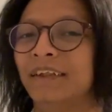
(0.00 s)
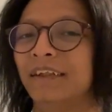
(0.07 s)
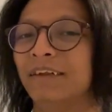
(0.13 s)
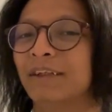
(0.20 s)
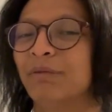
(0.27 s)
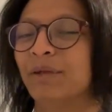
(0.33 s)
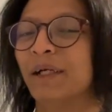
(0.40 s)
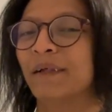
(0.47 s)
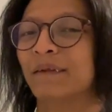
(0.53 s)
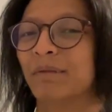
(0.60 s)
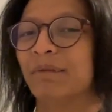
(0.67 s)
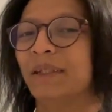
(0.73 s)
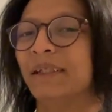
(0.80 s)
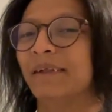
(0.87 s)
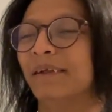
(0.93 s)
I'll keep you guys
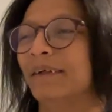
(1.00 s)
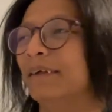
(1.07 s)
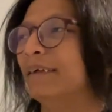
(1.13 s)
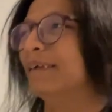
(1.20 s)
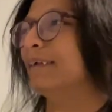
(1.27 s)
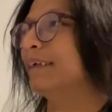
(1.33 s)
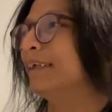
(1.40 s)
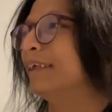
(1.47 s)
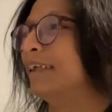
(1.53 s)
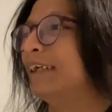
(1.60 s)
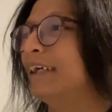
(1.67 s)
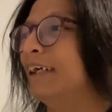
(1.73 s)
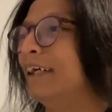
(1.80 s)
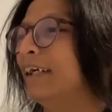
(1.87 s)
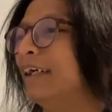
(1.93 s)
updated on
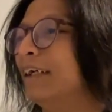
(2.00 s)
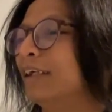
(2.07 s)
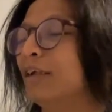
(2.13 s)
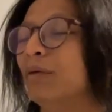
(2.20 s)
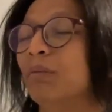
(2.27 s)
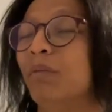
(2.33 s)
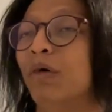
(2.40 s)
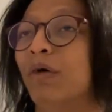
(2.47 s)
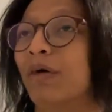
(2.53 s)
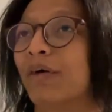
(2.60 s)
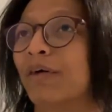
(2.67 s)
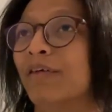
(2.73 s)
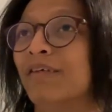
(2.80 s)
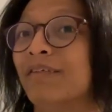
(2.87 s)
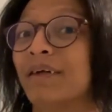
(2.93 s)
the
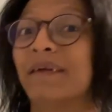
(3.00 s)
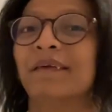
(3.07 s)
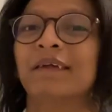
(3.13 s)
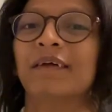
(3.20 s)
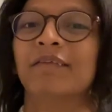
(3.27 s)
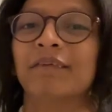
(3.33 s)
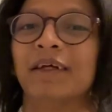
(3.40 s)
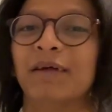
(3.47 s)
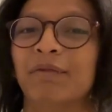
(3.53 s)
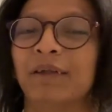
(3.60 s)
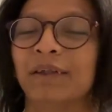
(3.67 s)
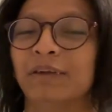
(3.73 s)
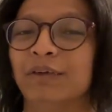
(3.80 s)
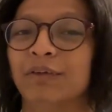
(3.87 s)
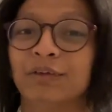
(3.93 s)
more fun stuff that I'm
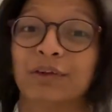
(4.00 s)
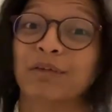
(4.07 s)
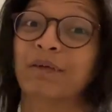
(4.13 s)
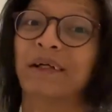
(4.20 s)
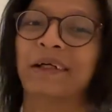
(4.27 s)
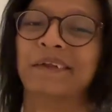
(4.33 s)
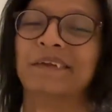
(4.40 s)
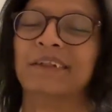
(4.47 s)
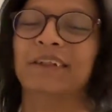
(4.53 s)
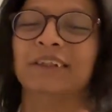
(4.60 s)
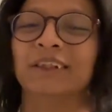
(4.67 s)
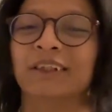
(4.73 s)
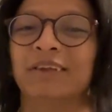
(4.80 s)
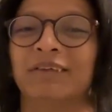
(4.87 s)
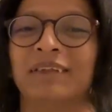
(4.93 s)
gonna do during my
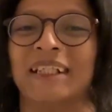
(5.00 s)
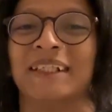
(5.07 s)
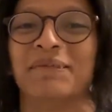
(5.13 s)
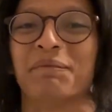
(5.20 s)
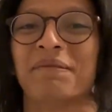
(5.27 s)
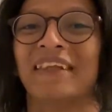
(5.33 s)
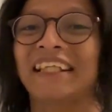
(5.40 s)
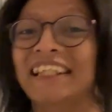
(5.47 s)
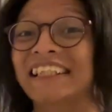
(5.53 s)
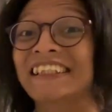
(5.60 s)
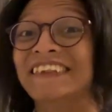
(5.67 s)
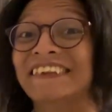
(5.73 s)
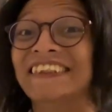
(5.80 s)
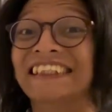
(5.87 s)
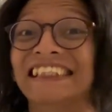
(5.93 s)
exchange, right? See